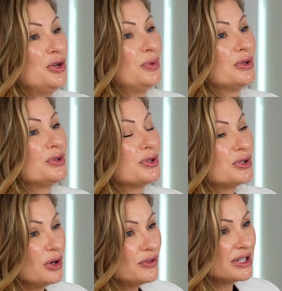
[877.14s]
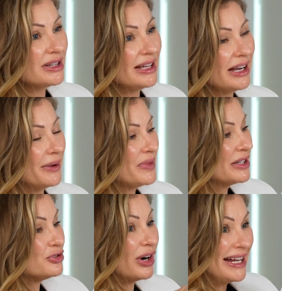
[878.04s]
you want to soften the
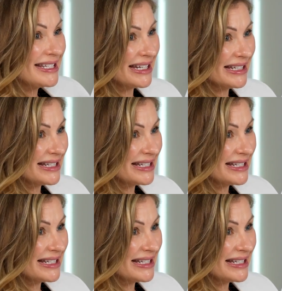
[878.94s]
dry skin